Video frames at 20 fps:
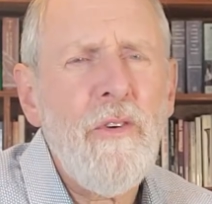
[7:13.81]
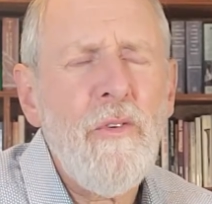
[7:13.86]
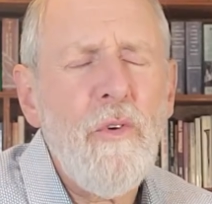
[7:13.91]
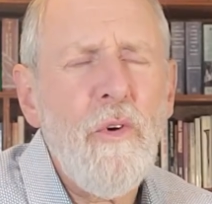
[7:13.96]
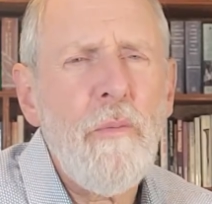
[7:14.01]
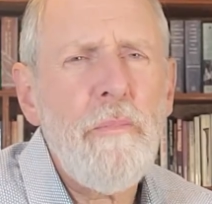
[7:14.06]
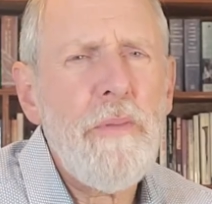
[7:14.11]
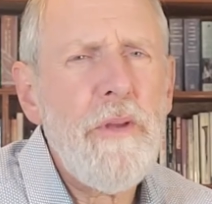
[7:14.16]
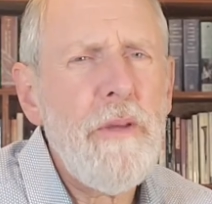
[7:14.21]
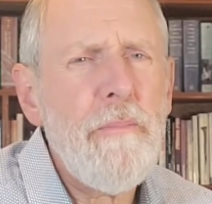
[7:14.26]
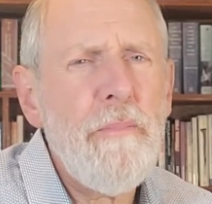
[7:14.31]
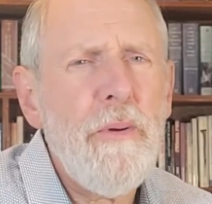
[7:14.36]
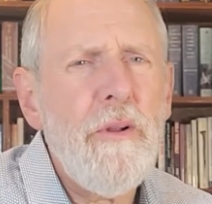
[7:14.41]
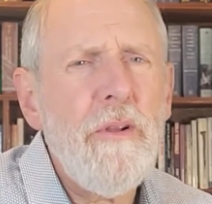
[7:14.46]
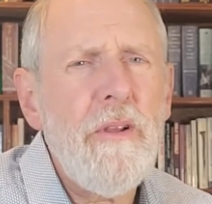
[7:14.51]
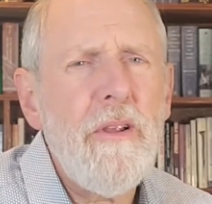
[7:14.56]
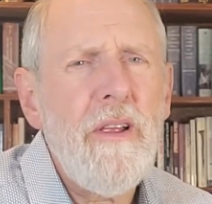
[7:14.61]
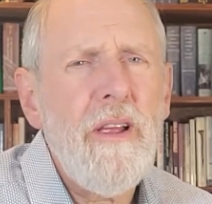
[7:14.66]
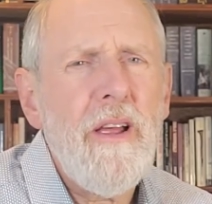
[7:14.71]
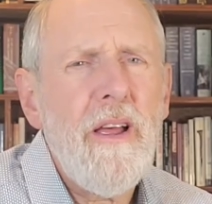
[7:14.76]
when
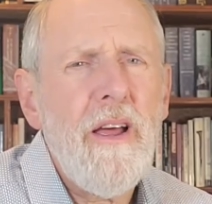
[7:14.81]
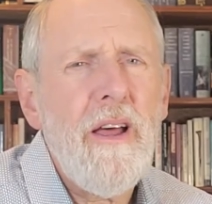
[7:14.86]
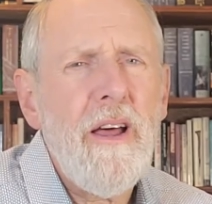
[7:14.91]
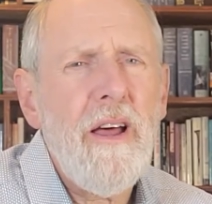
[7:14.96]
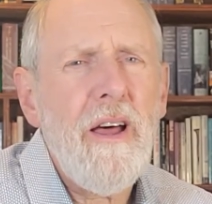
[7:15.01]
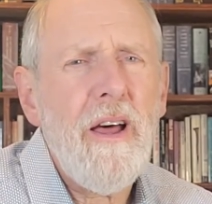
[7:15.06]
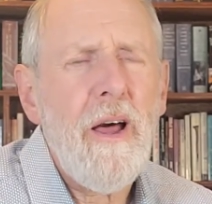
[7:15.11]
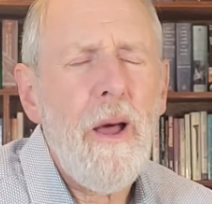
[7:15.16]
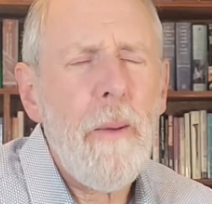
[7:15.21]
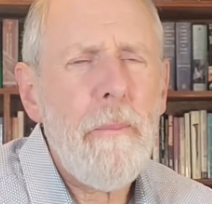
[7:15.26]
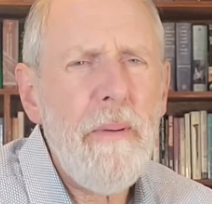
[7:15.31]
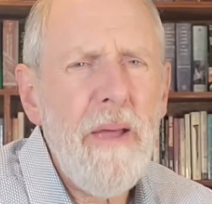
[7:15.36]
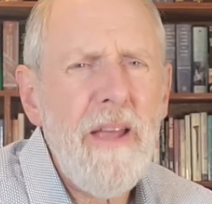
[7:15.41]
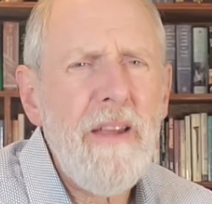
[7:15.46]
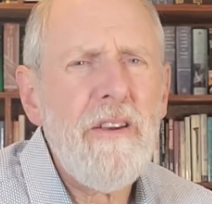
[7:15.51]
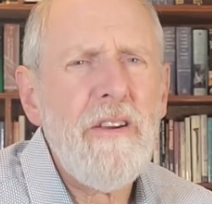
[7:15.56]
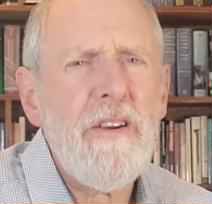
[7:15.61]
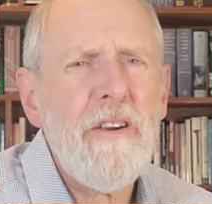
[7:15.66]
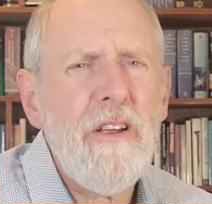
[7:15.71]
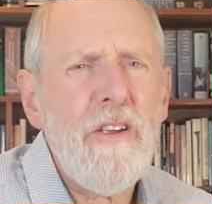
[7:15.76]
people
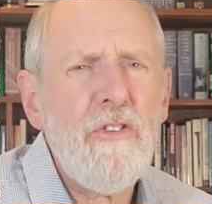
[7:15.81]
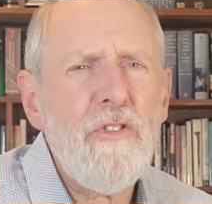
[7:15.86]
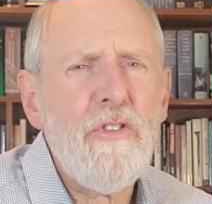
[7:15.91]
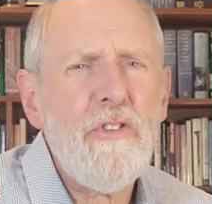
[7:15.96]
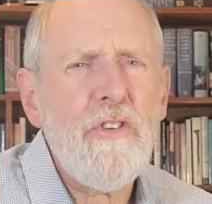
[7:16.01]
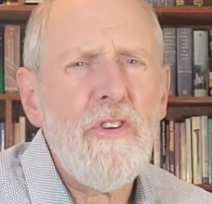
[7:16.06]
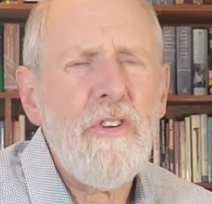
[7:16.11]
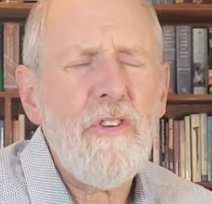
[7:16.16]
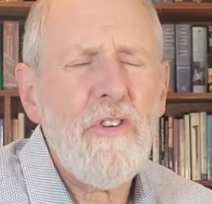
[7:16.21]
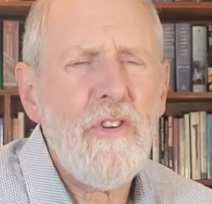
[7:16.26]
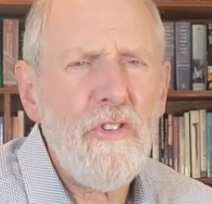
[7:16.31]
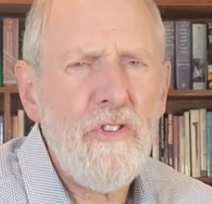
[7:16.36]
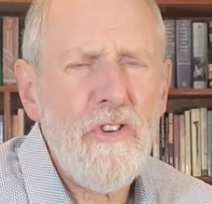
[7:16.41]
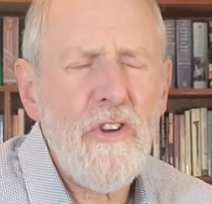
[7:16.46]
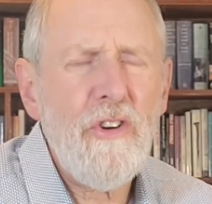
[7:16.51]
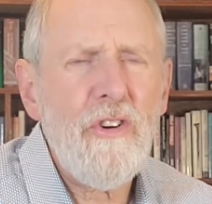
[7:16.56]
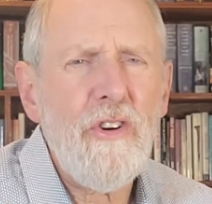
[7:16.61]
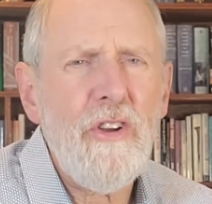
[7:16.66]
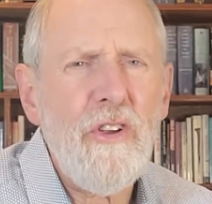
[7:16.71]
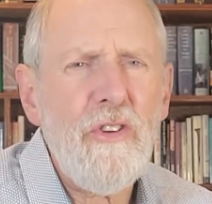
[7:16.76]
abandon us,
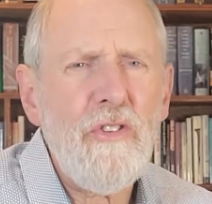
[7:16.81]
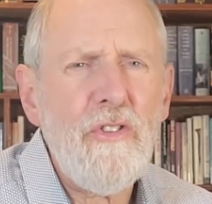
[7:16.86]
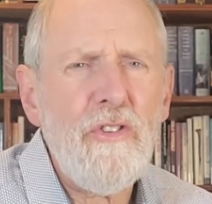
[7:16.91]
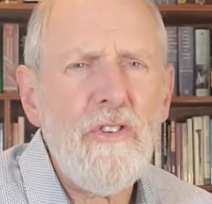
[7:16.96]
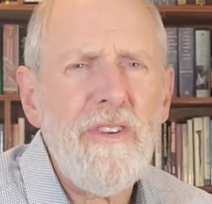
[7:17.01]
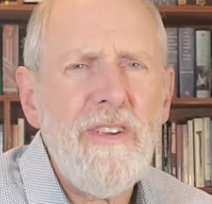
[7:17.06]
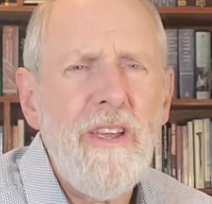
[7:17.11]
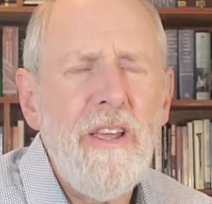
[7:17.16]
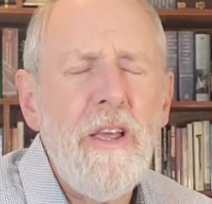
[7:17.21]
desert us,